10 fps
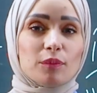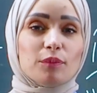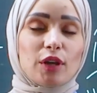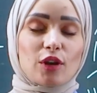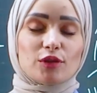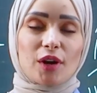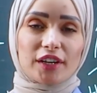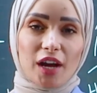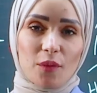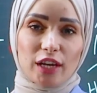because we
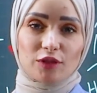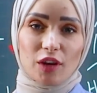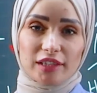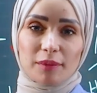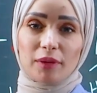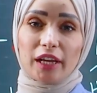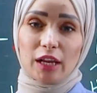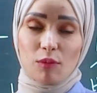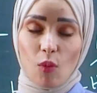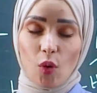are going to
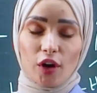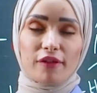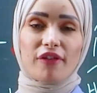explain more